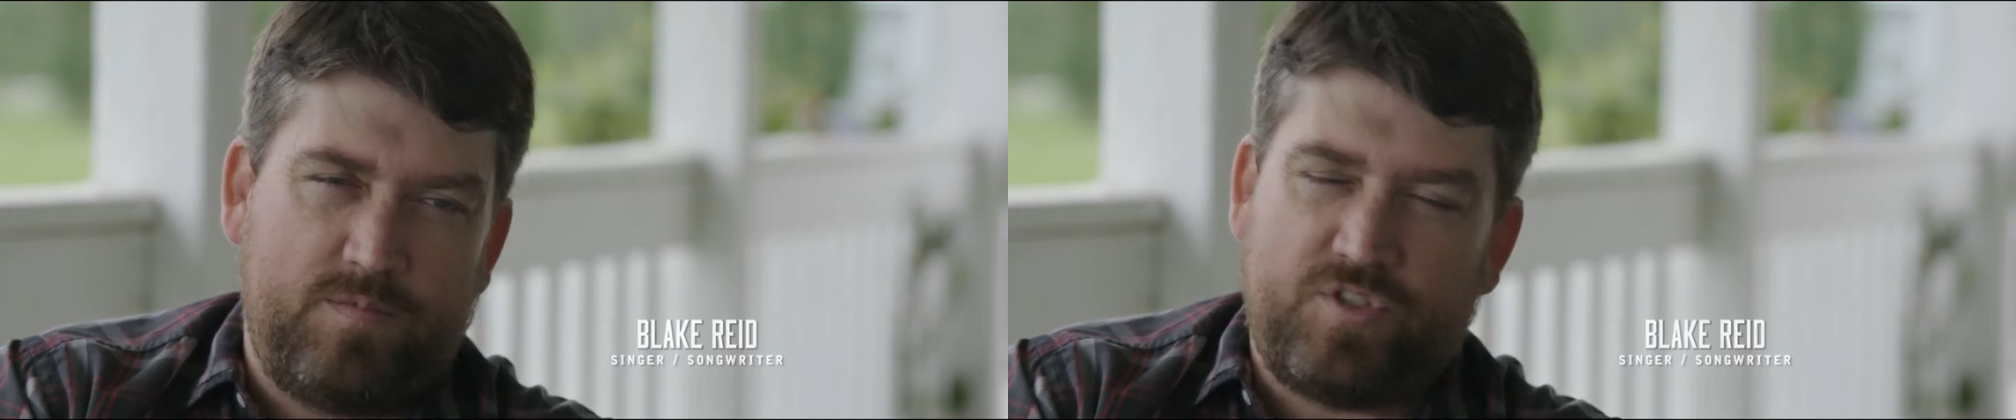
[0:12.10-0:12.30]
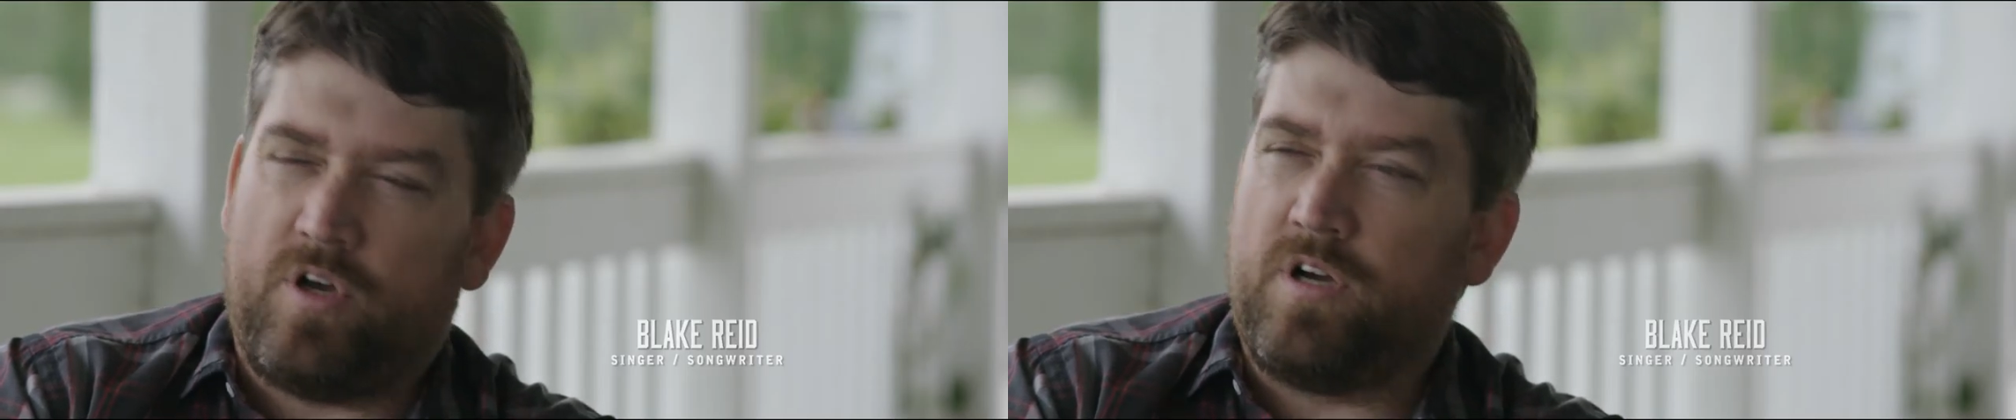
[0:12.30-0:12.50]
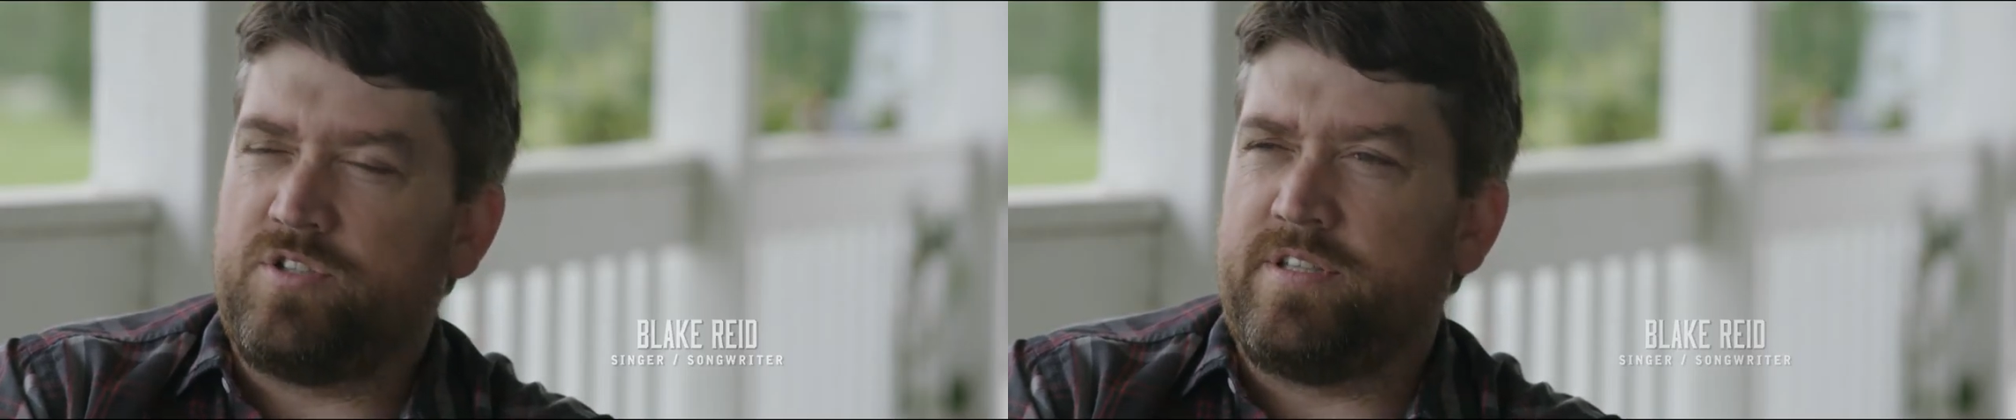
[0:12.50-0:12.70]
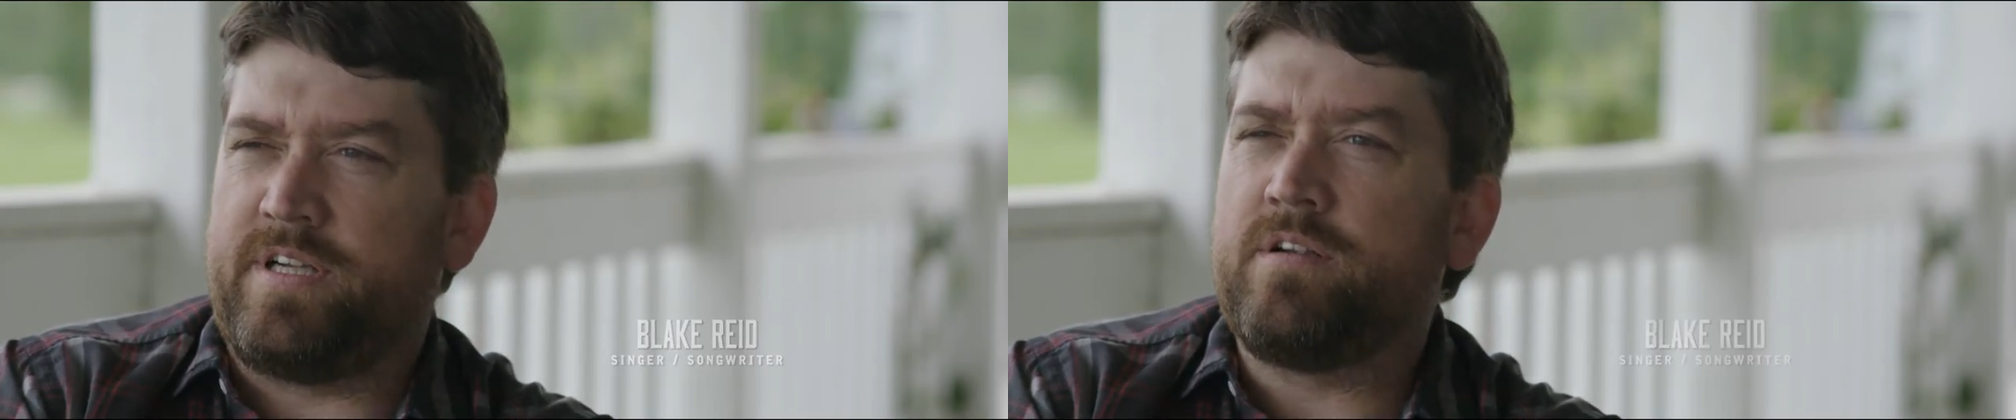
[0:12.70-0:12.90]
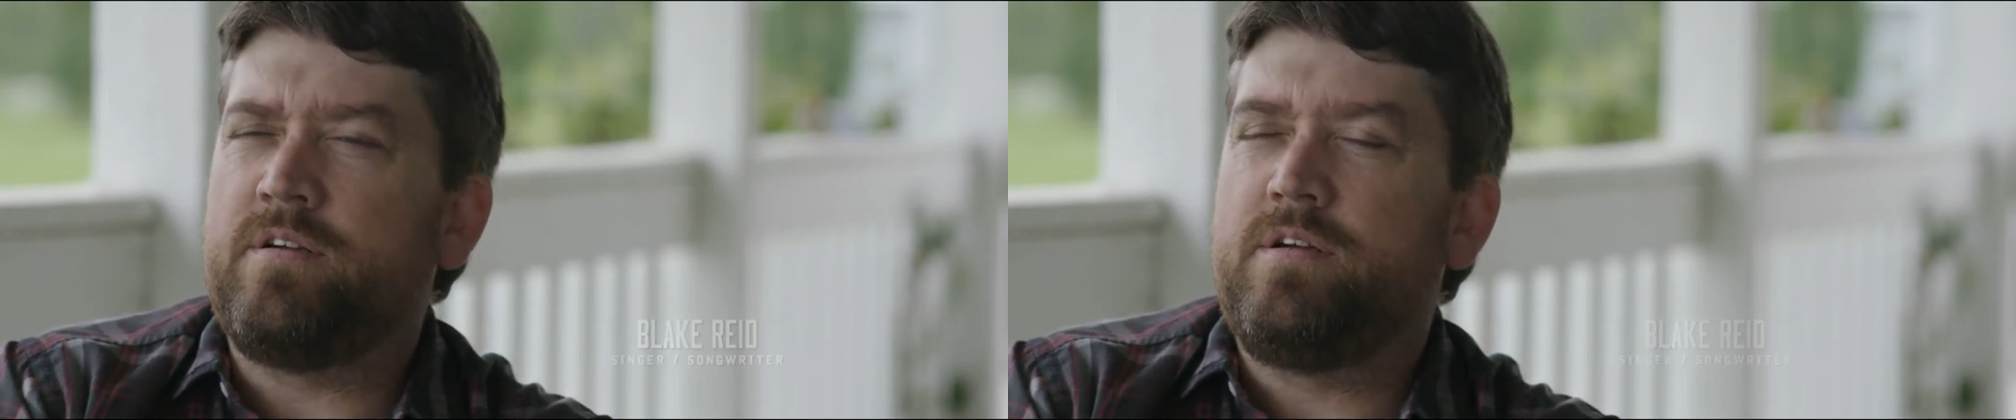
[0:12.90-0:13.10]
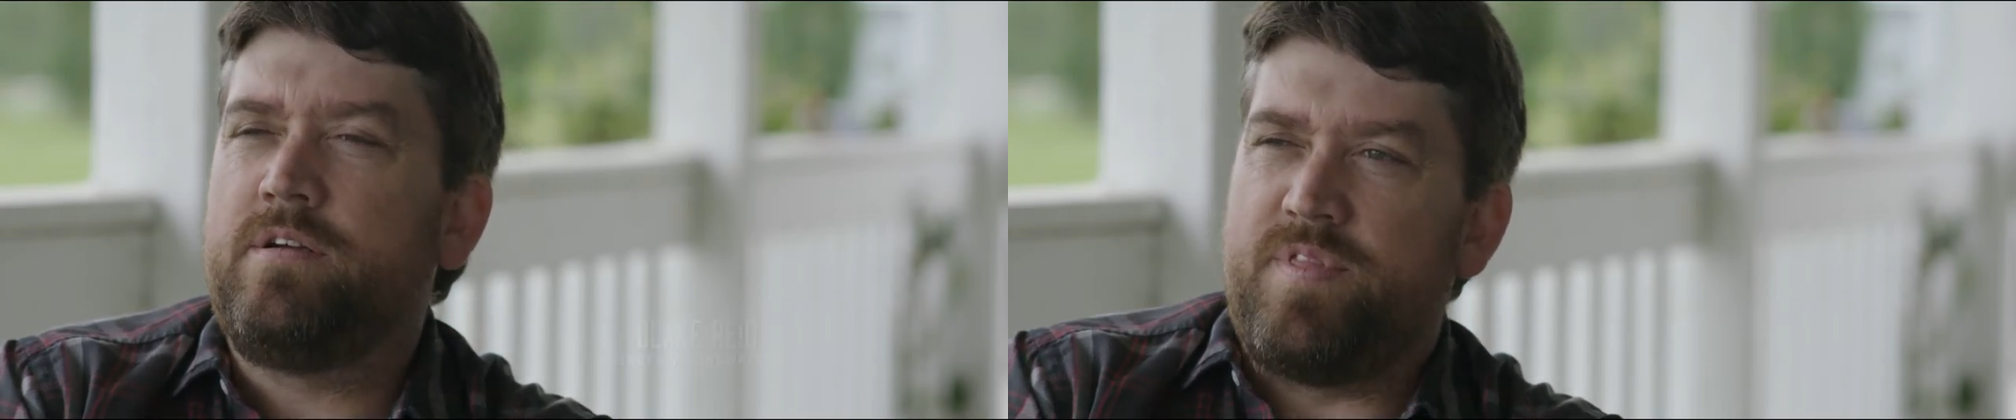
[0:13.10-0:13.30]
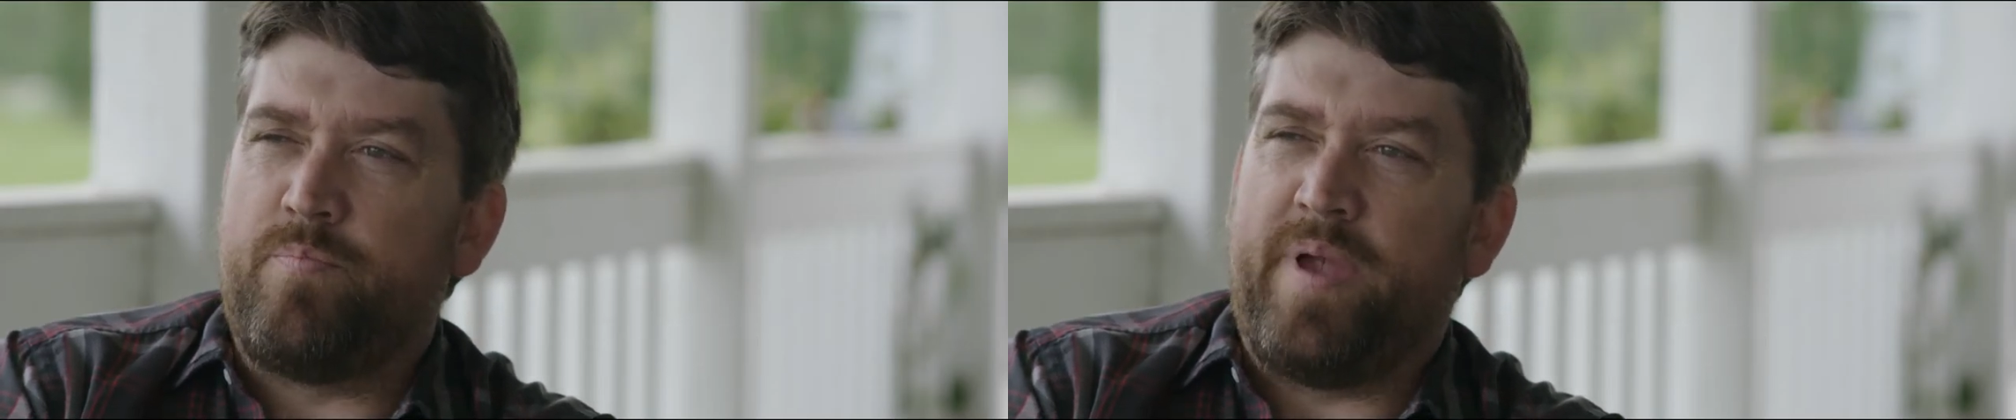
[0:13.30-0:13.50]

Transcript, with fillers: songs in there. The